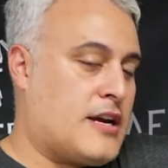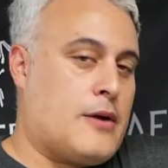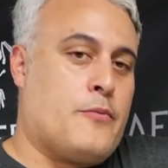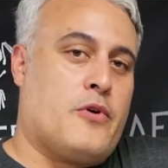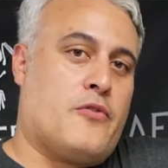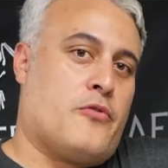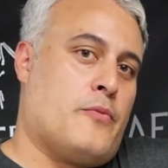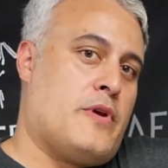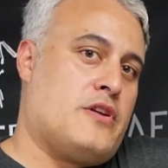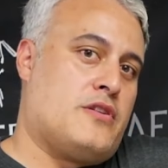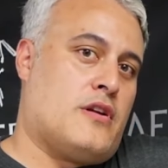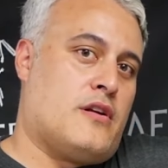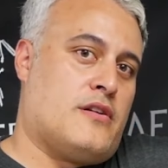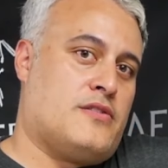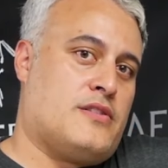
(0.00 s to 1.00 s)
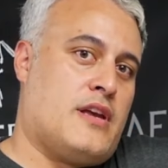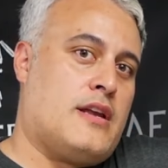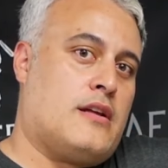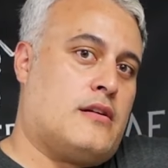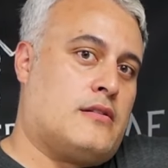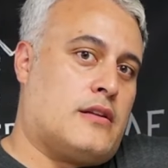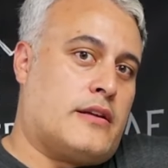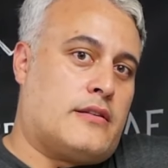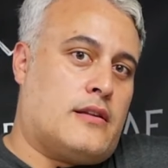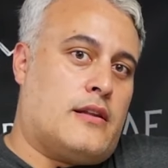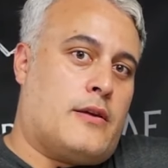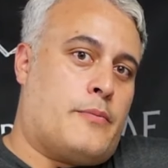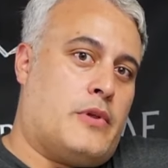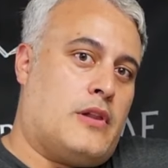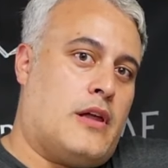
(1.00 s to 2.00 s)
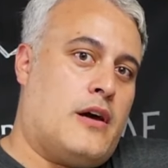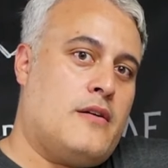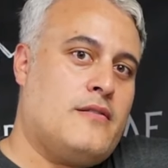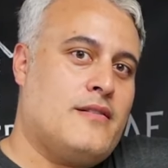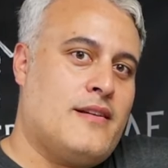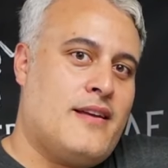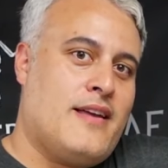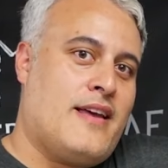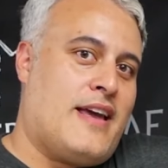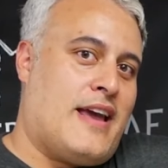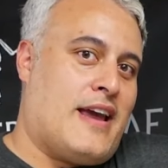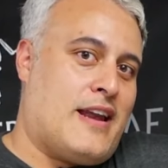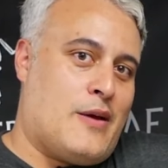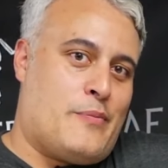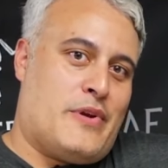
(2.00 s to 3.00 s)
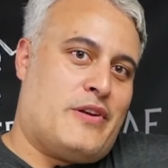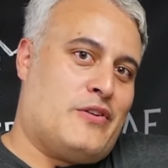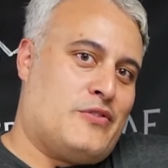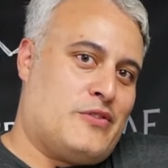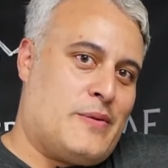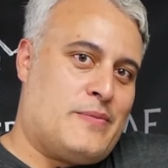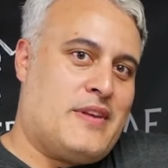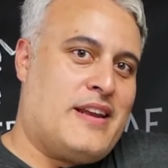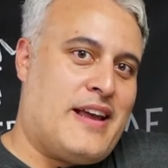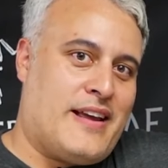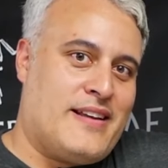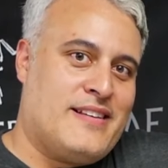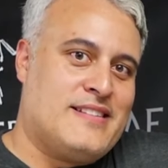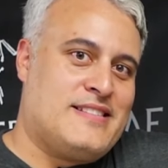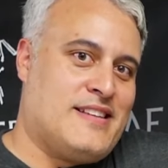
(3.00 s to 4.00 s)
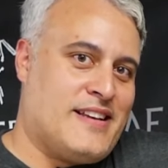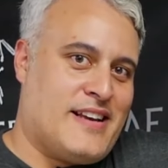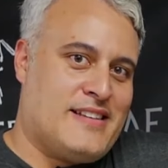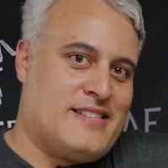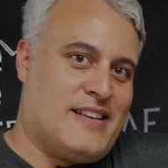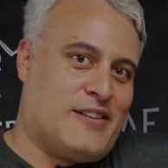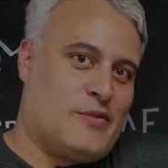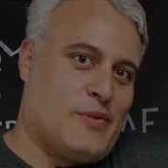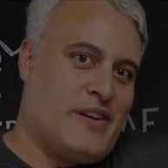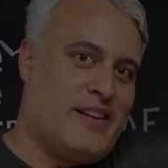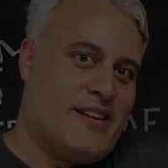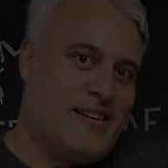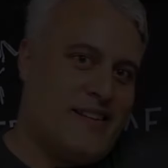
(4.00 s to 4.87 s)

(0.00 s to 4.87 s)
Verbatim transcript: Check out more information on our site, click the link below, and uh, pick yours up today. See you guys next week.